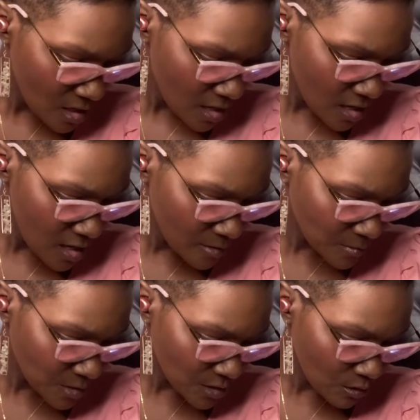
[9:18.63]
Um,
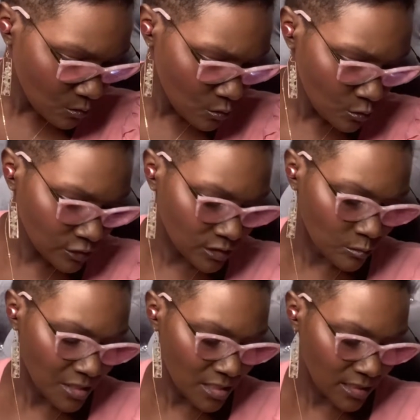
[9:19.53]
so, ooh,
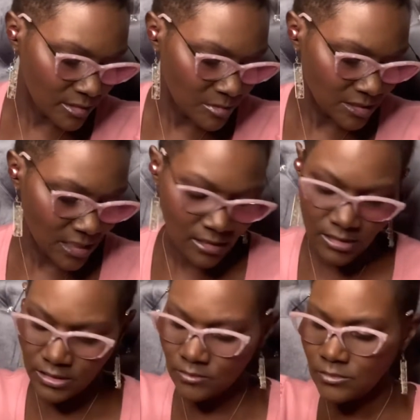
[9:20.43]
sweet clementine.
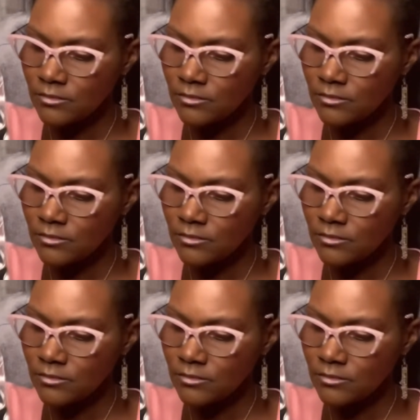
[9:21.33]
This one.